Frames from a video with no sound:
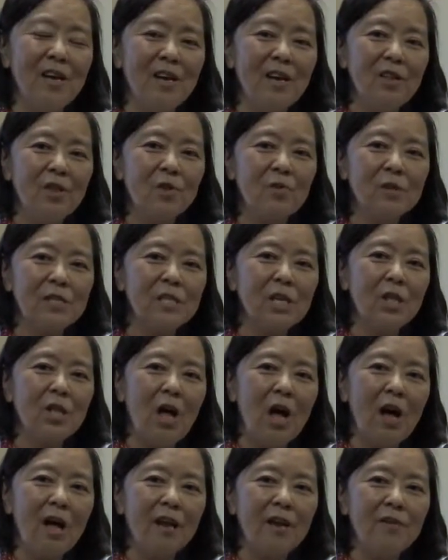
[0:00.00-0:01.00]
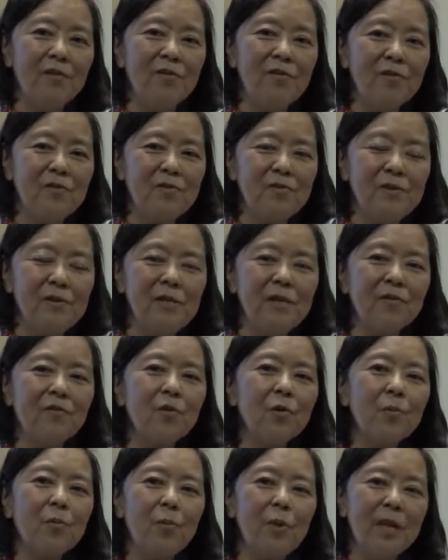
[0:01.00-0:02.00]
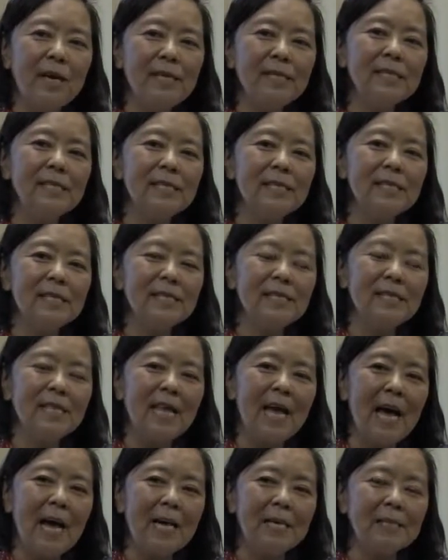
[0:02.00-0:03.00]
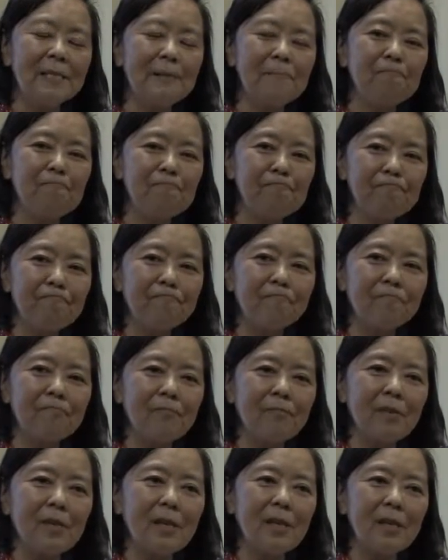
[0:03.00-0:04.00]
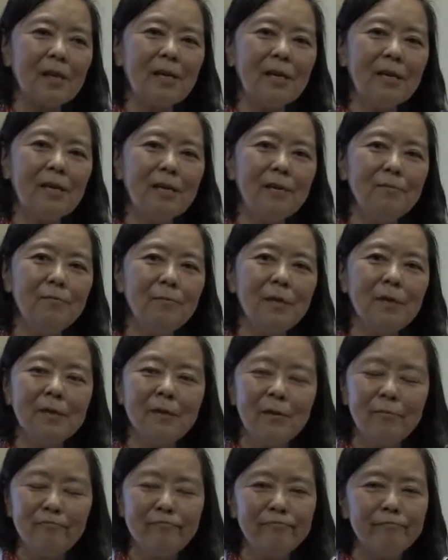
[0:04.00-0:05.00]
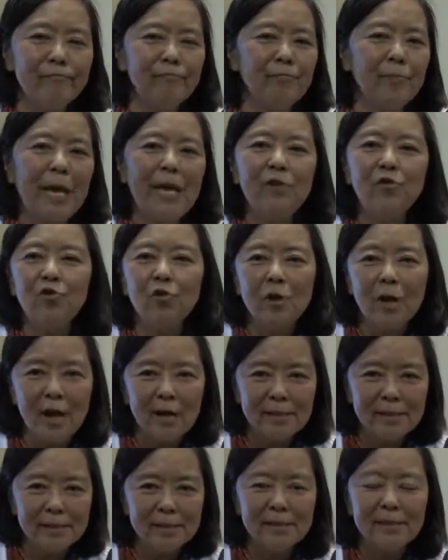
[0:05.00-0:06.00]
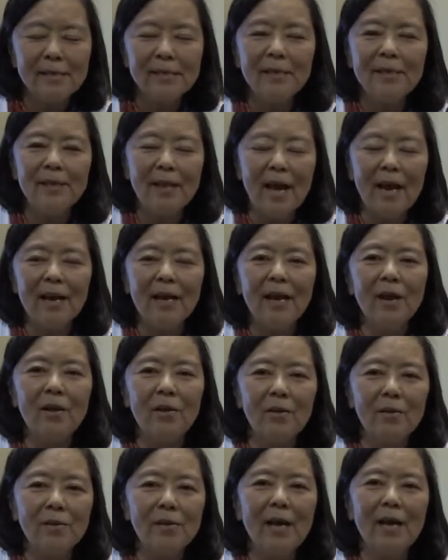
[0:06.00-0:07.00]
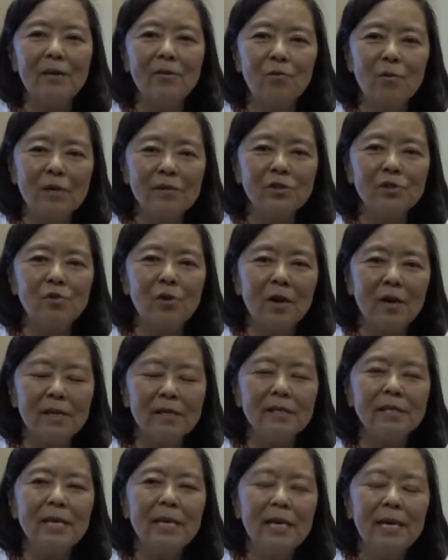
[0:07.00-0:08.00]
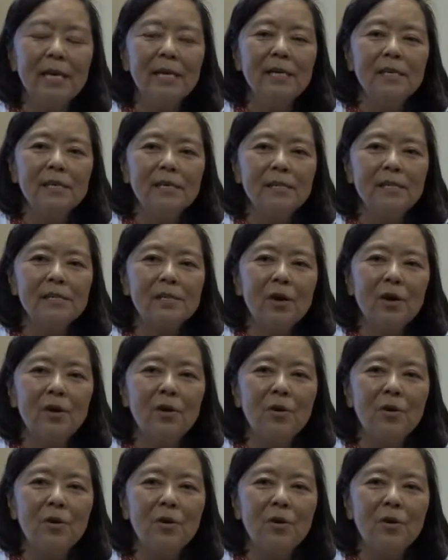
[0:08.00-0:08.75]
there was a lot of different places that um, patronized that, yeah. that restaurant. So,